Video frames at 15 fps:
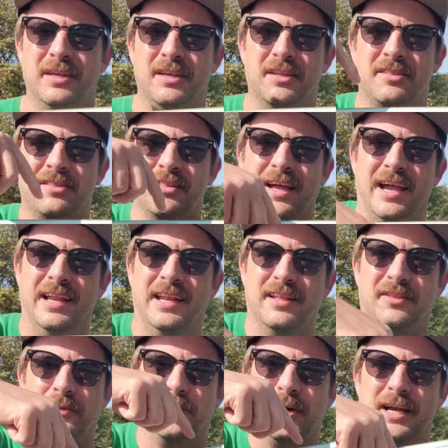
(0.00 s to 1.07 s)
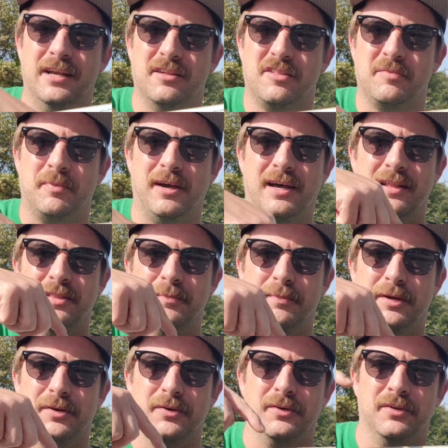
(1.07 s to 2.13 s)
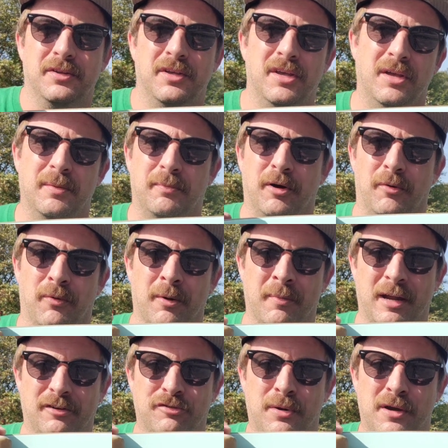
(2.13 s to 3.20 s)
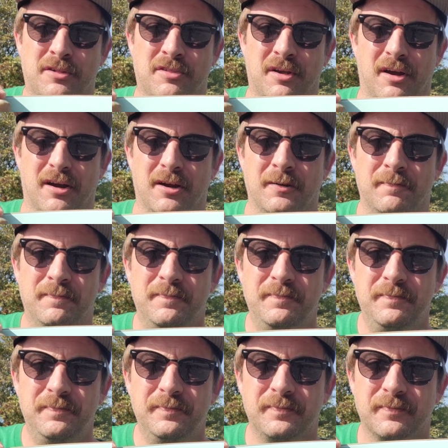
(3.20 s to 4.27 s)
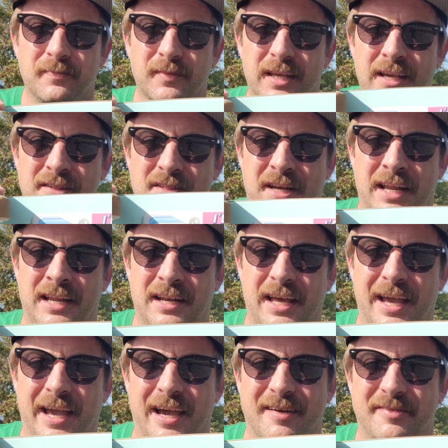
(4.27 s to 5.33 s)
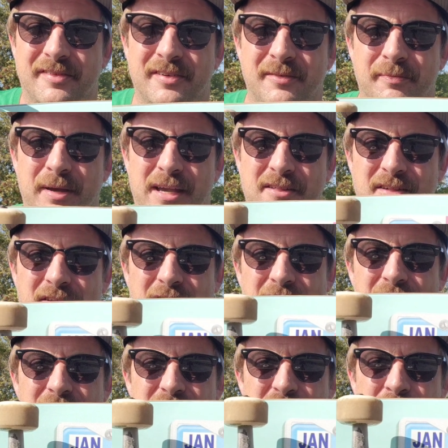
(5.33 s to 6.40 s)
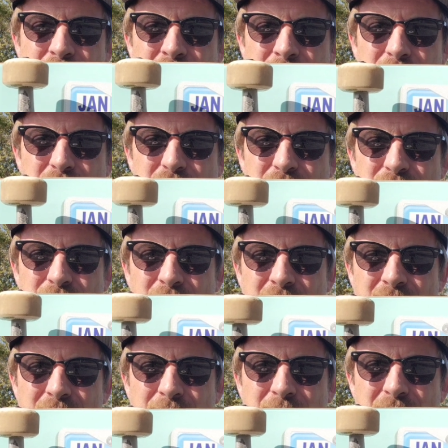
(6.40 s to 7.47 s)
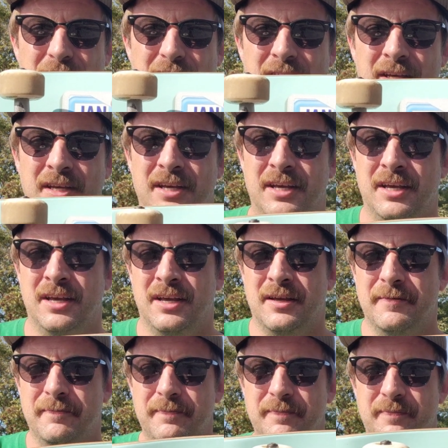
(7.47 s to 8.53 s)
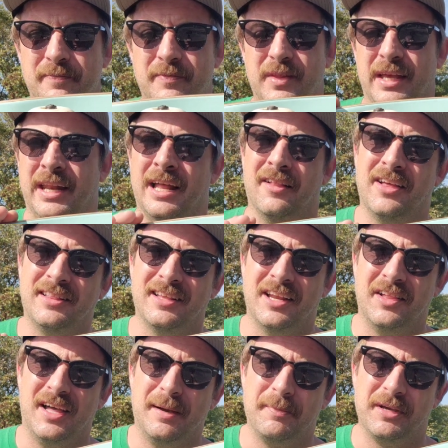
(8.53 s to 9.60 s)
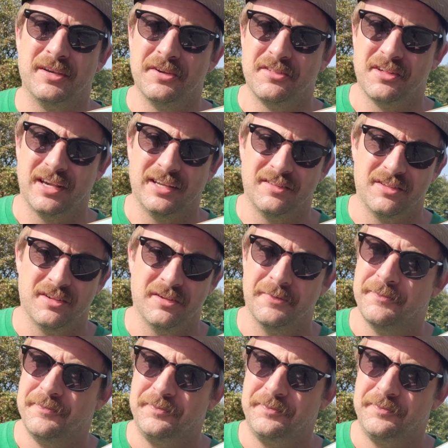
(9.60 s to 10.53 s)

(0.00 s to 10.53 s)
It's 9 at the widest spot in the middle. But where my trucks are is an 8.5, basically. It's pretty much right on the money. And I like that a lot because I get to